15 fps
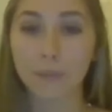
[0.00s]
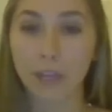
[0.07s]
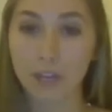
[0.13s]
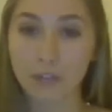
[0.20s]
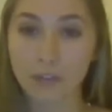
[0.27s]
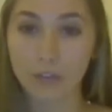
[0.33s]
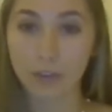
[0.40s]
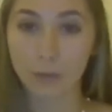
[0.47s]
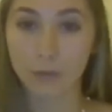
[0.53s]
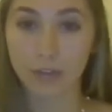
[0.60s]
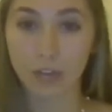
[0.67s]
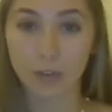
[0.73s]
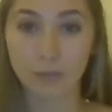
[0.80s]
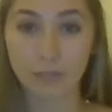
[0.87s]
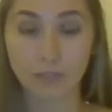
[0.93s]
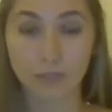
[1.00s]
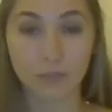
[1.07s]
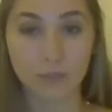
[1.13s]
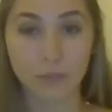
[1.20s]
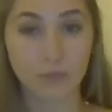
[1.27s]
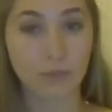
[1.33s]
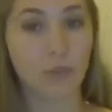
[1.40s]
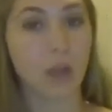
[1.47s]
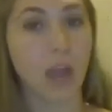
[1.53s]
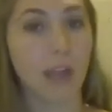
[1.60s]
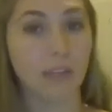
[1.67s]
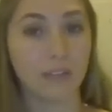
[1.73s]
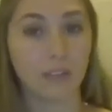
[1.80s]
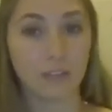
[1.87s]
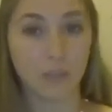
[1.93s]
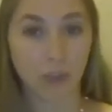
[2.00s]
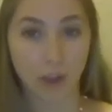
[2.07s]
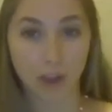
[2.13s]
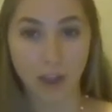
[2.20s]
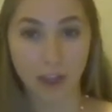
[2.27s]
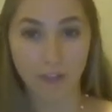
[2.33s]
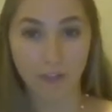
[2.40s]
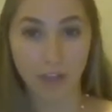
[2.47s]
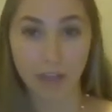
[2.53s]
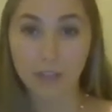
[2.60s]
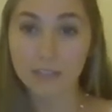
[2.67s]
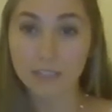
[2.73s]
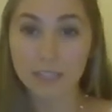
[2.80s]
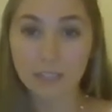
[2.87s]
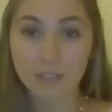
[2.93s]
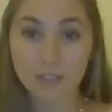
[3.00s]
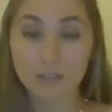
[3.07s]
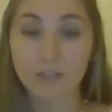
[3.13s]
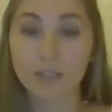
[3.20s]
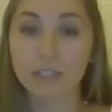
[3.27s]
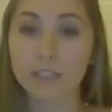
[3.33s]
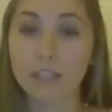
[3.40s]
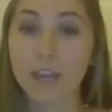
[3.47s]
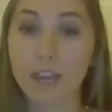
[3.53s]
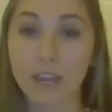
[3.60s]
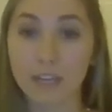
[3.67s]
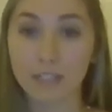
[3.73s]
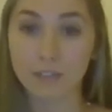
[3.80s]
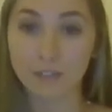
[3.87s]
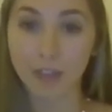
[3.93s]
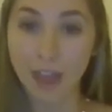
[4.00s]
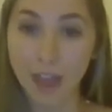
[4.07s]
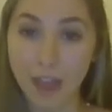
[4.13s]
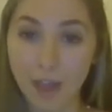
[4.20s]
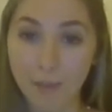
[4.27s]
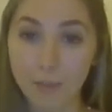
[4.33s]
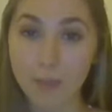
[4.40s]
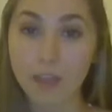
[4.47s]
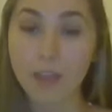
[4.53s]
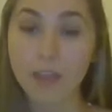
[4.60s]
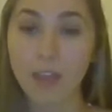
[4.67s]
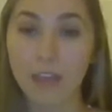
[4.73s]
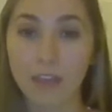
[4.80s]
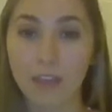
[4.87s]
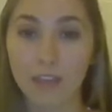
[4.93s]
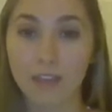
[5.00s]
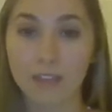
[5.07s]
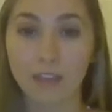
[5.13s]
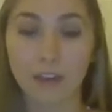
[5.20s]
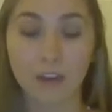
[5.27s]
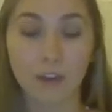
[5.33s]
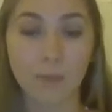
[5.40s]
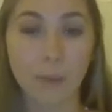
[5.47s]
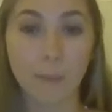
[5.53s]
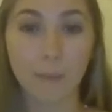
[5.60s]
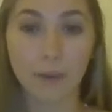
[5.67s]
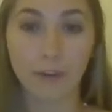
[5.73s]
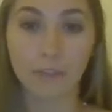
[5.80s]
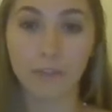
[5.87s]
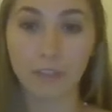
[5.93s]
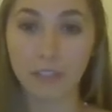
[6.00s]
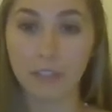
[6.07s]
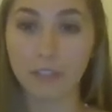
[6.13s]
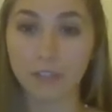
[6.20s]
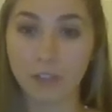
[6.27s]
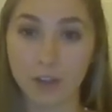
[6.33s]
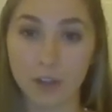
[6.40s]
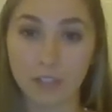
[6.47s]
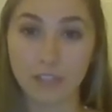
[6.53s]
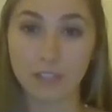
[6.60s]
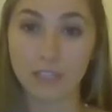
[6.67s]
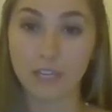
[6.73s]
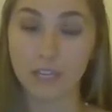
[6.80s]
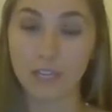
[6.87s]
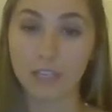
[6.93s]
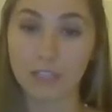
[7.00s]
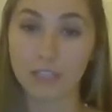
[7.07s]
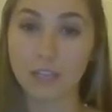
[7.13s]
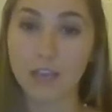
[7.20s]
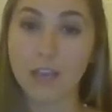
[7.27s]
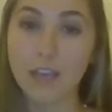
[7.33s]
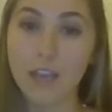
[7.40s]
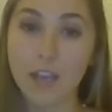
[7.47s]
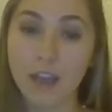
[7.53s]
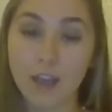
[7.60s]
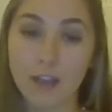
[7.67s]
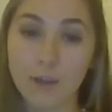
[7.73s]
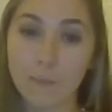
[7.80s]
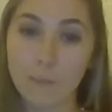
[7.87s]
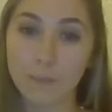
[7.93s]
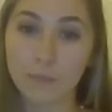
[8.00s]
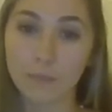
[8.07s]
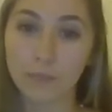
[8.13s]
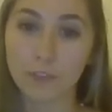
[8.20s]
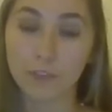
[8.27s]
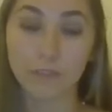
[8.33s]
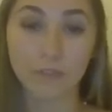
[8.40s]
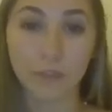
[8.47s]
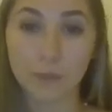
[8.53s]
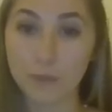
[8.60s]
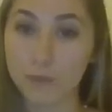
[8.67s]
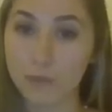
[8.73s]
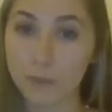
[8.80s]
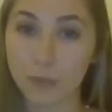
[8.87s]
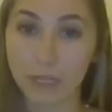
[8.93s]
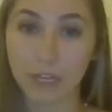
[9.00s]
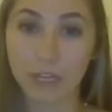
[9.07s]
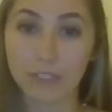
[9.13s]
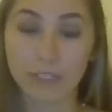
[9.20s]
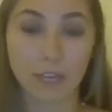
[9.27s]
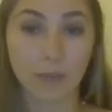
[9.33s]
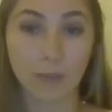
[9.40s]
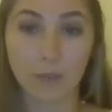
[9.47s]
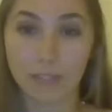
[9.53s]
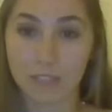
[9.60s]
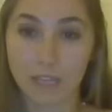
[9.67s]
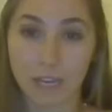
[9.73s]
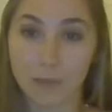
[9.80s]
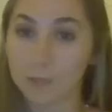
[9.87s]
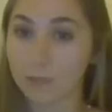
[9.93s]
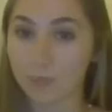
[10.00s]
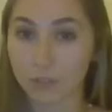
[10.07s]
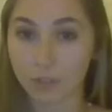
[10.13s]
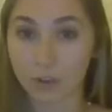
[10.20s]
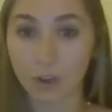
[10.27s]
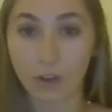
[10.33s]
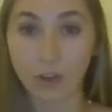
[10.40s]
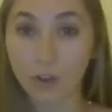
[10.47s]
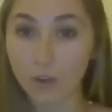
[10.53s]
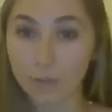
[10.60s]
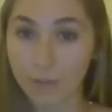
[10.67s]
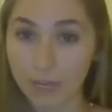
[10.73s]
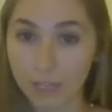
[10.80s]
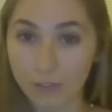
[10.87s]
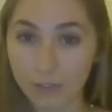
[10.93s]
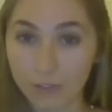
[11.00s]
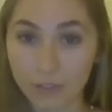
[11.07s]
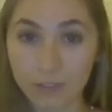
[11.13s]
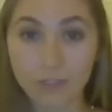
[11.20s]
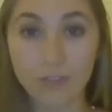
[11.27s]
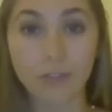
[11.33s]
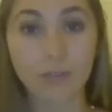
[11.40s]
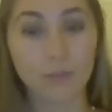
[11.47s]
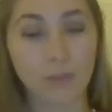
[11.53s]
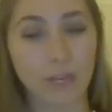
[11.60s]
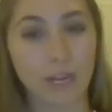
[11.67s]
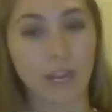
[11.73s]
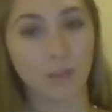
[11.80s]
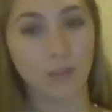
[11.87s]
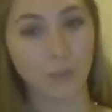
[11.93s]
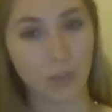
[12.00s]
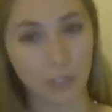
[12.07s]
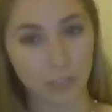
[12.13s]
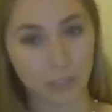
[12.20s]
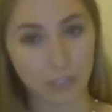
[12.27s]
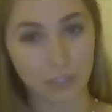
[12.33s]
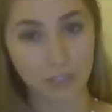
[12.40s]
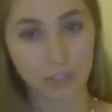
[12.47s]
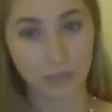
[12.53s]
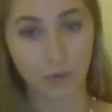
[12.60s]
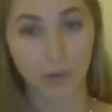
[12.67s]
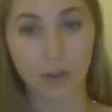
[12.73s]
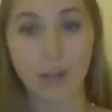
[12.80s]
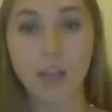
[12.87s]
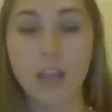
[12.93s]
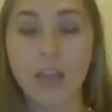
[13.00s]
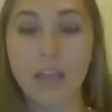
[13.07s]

I know that when I was in school, I did not have access to this kind of app, and I remember feeling lost and confused because I wasn't able to call my instructor when I had questions or